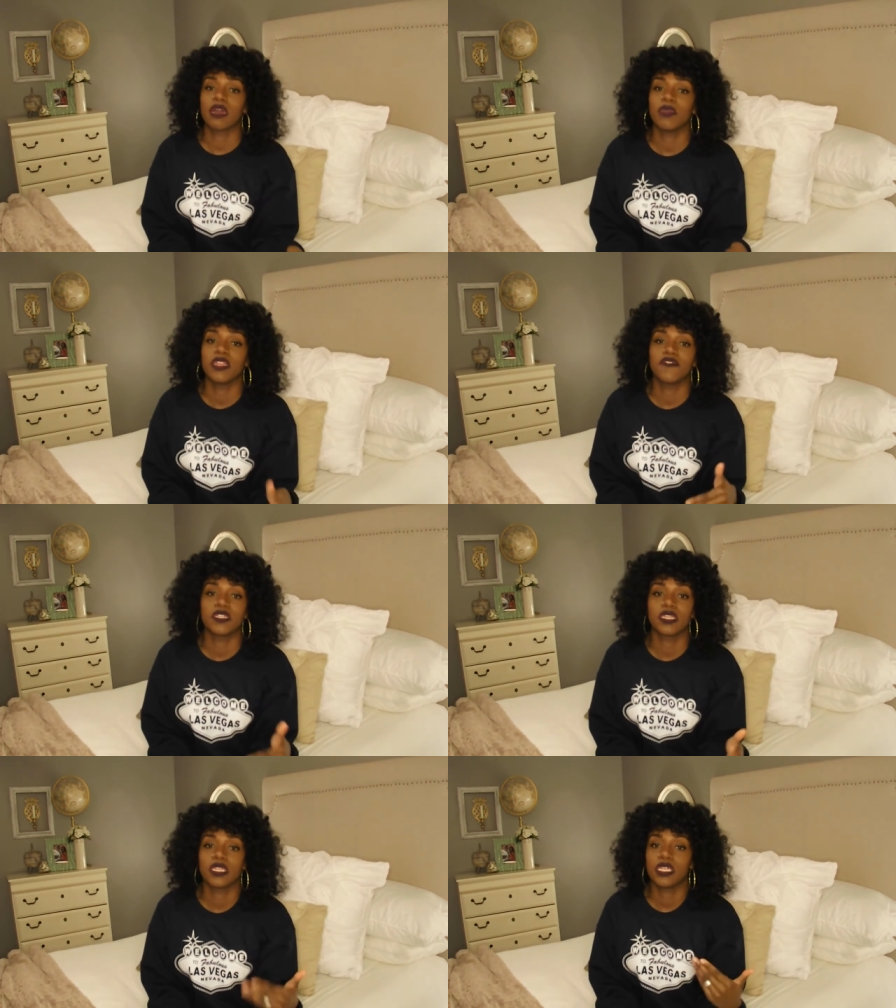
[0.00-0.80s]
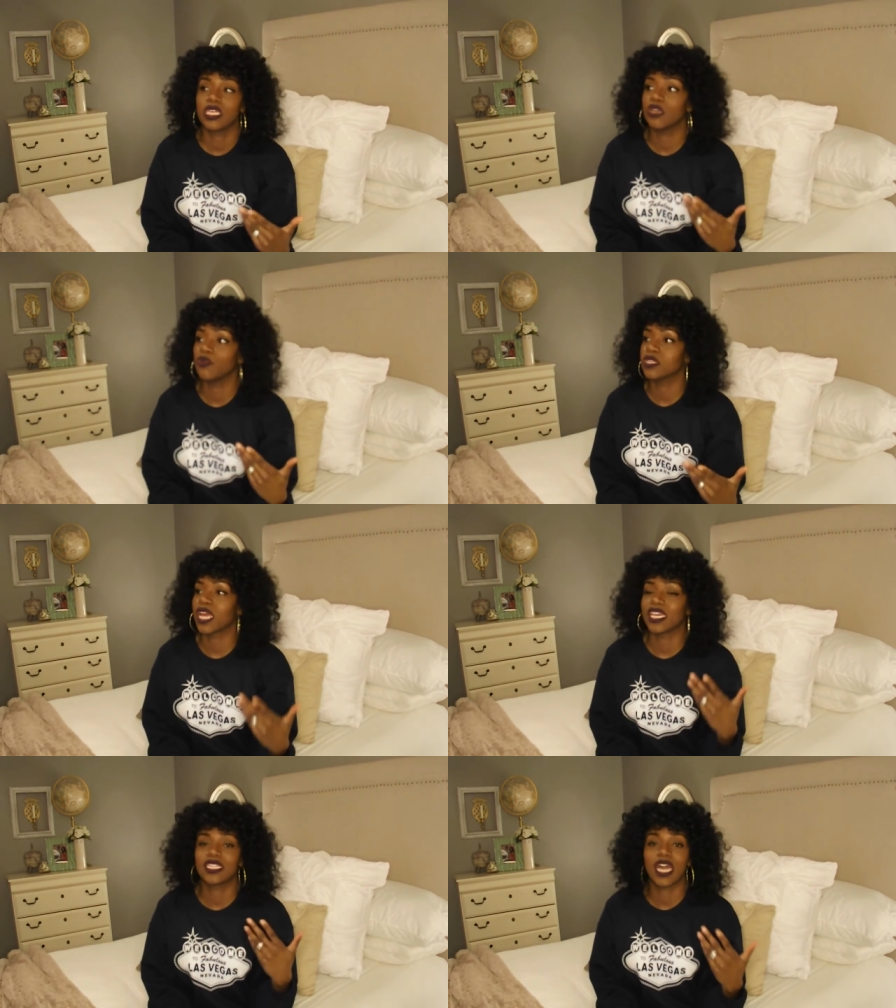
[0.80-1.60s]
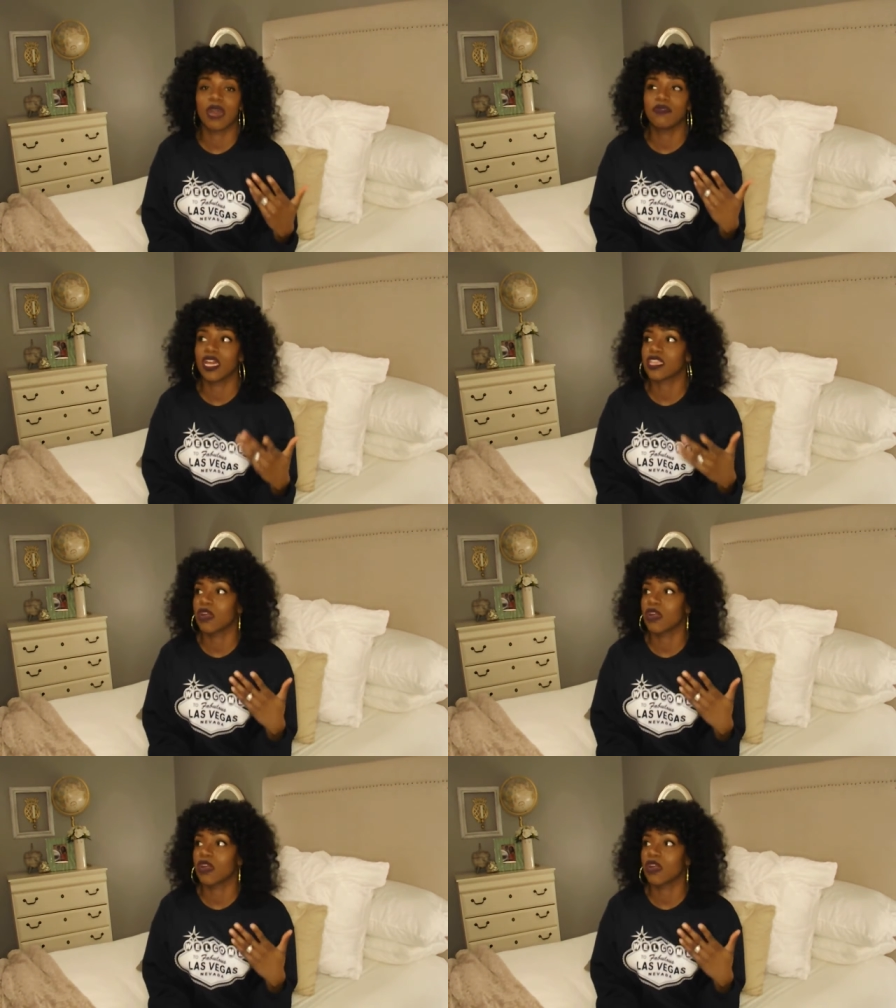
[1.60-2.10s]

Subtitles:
I mean, the facility, it was like top notch.